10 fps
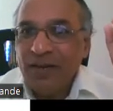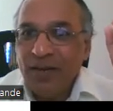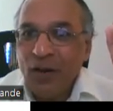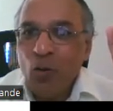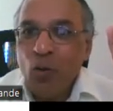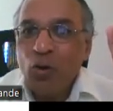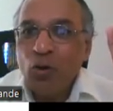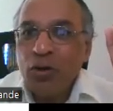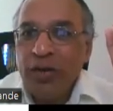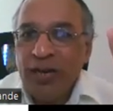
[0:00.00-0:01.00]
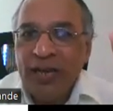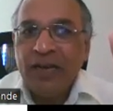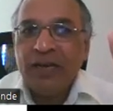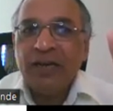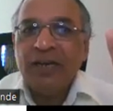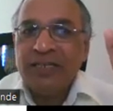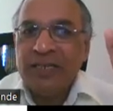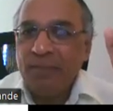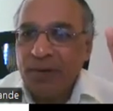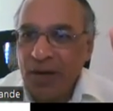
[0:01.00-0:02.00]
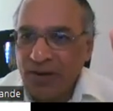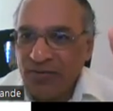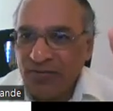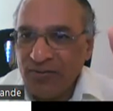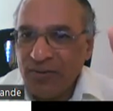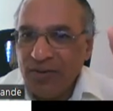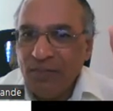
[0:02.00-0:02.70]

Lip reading: nicotinic receptors